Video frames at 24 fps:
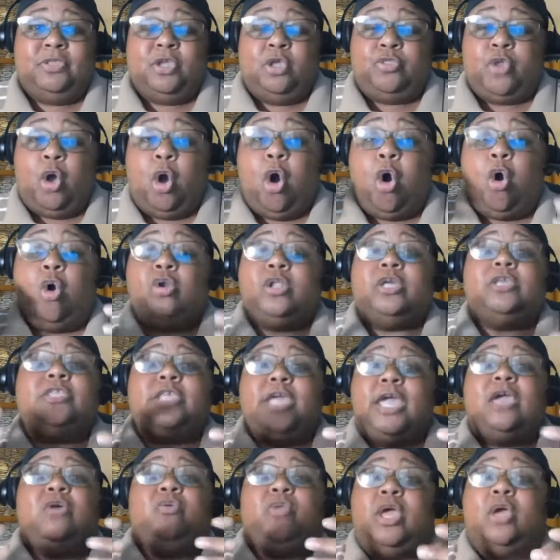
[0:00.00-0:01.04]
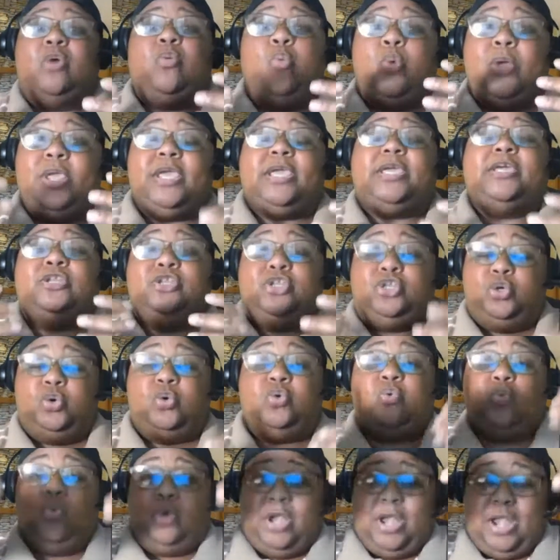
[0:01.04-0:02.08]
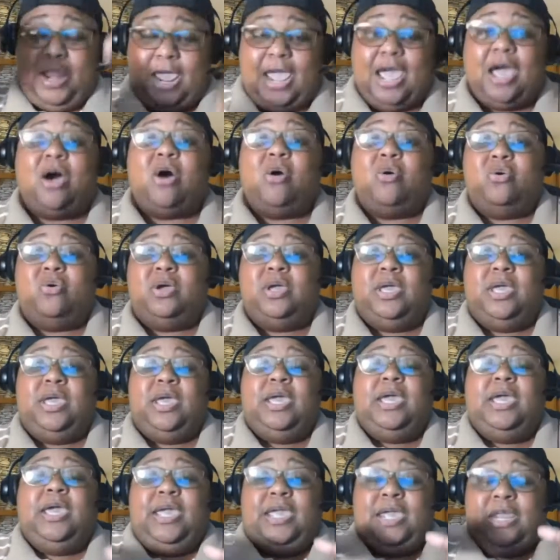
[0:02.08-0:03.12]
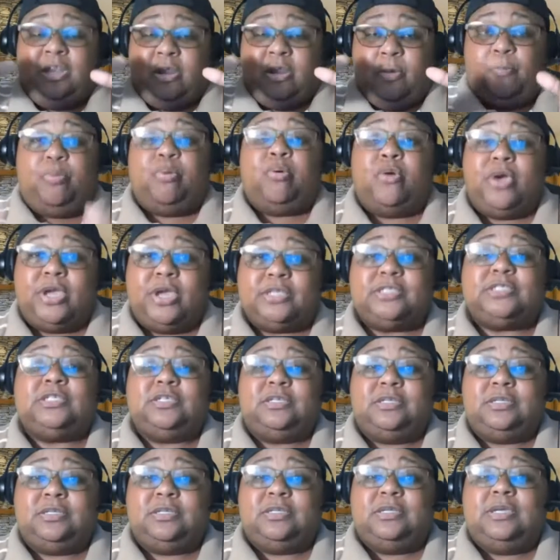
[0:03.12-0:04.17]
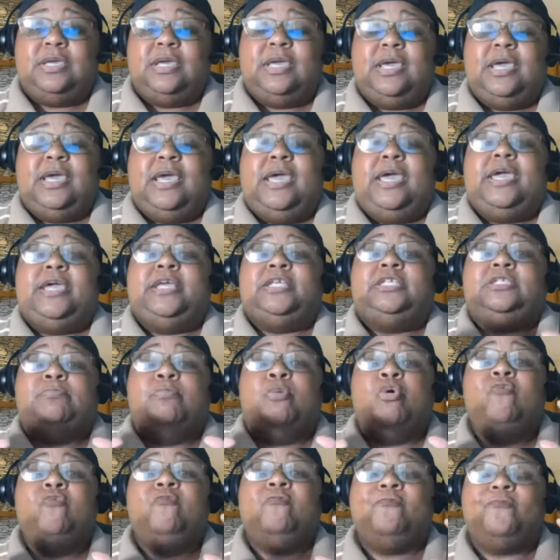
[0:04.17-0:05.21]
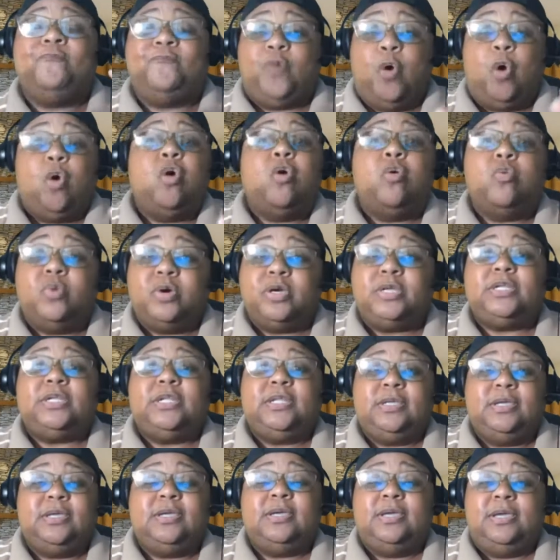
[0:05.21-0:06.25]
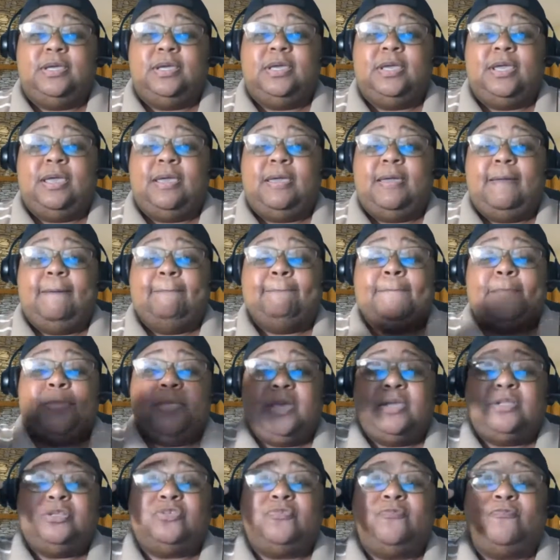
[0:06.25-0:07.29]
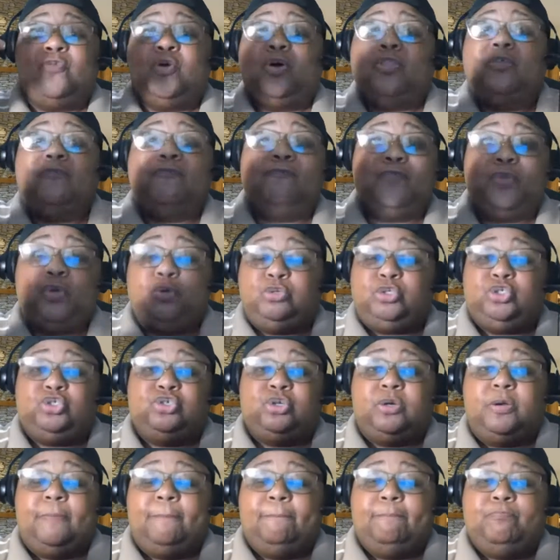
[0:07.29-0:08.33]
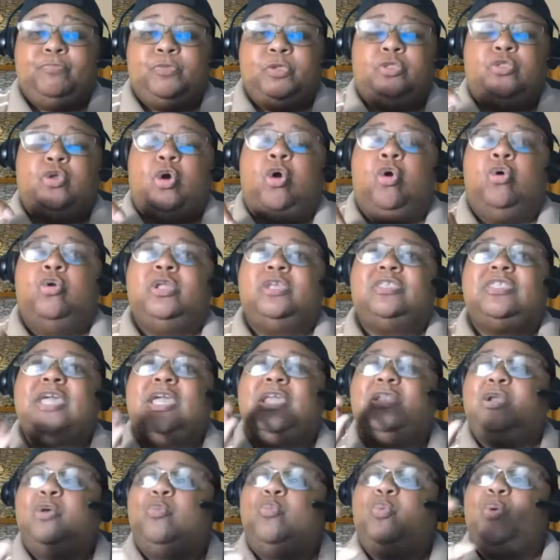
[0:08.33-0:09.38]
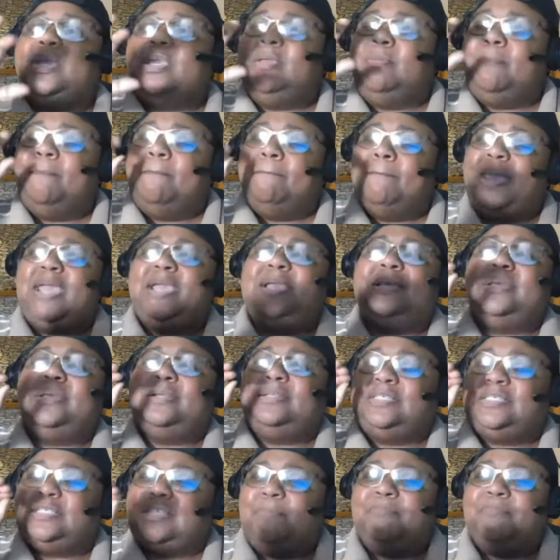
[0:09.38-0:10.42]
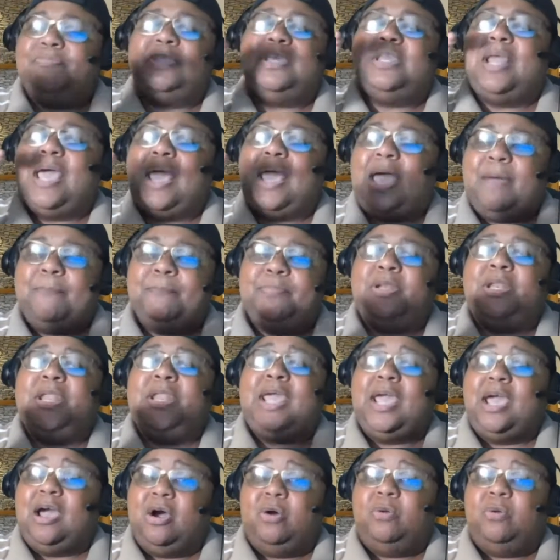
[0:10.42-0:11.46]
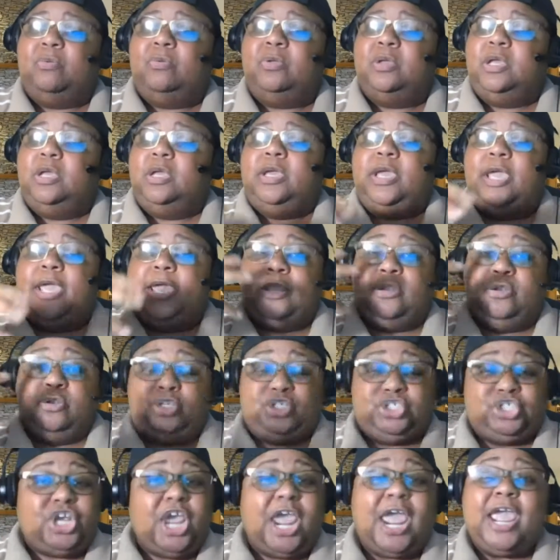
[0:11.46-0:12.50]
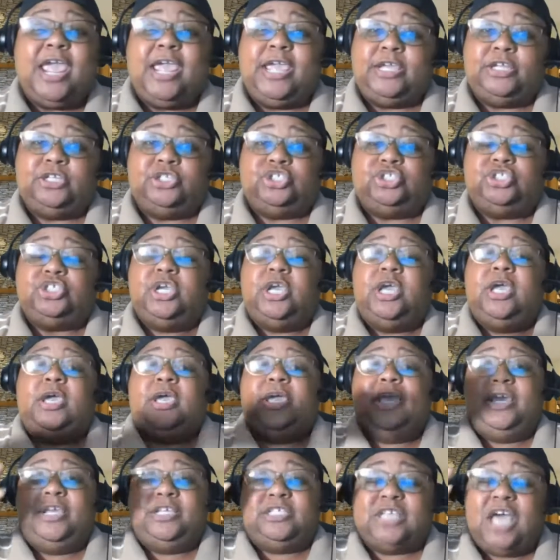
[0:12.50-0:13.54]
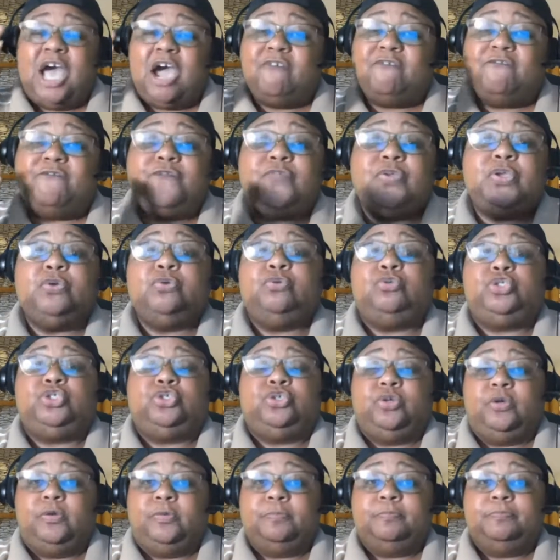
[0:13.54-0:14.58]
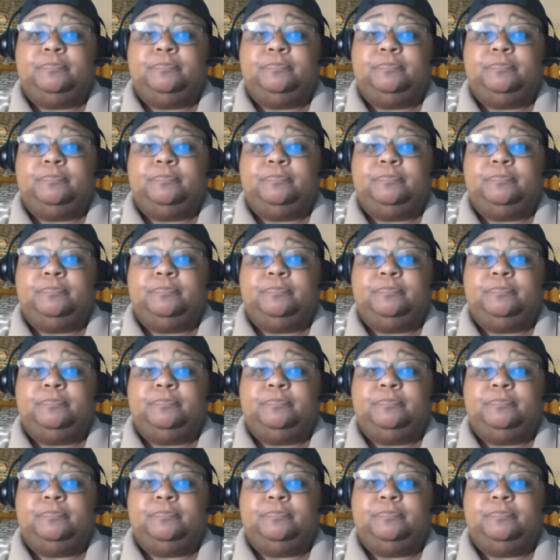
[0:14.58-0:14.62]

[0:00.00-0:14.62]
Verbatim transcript: The only thing that we can do now in the present is move forward for the future. The only thing that we can make something happen now and change is our future.